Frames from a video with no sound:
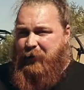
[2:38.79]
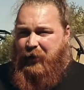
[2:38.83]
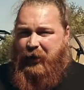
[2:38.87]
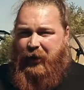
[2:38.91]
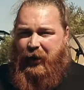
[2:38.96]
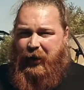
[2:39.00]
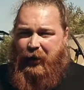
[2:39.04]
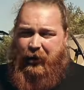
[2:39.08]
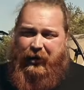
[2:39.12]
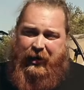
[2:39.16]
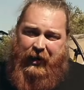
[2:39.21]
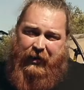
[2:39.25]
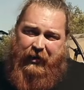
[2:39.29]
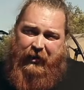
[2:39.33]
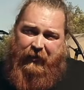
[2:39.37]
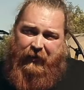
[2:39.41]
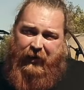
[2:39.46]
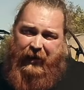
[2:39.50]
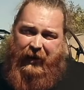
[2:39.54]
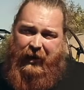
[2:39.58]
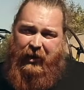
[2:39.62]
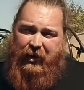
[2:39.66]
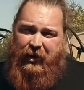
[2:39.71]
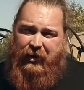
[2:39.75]
or anything
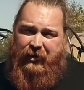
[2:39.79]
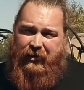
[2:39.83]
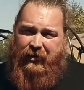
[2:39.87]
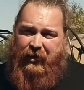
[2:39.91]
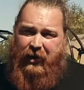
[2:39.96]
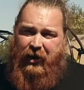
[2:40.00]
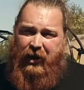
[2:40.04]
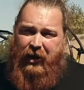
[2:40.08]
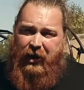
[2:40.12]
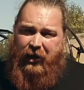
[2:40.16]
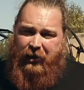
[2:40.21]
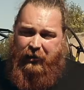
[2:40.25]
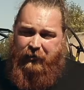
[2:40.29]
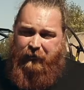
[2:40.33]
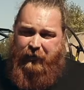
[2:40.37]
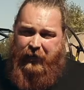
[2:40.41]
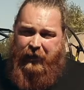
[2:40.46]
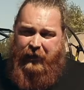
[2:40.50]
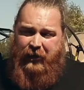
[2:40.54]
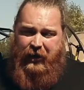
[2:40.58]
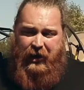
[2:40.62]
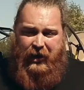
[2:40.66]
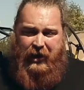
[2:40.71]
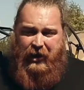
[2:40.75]
really under
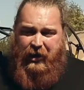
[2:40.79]
100,